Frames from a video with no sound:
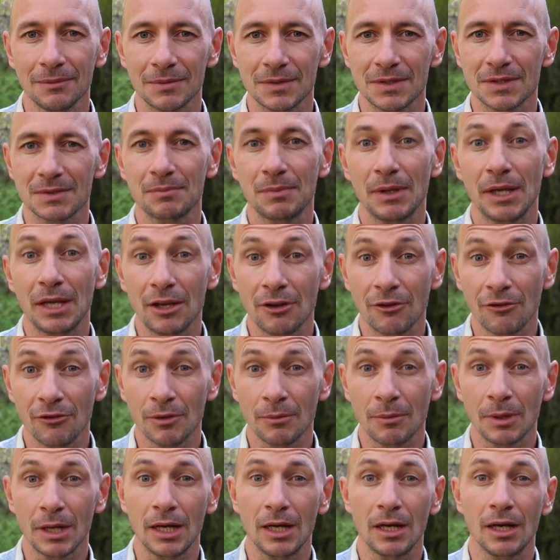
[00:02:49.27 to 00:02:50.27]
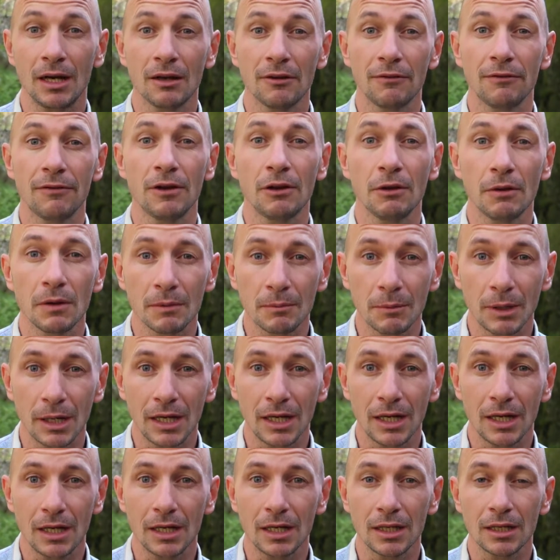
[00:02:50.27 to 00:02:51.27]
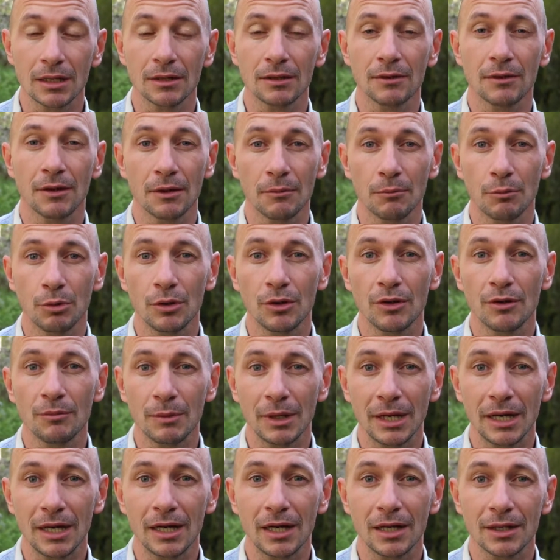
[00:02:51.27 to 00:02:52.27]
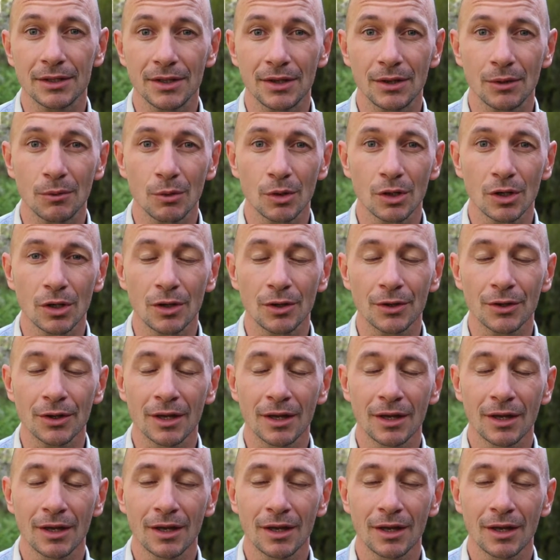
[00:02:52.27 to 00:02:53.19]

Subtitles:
speaking from my heart, following my heart, the pull of my heart in the world,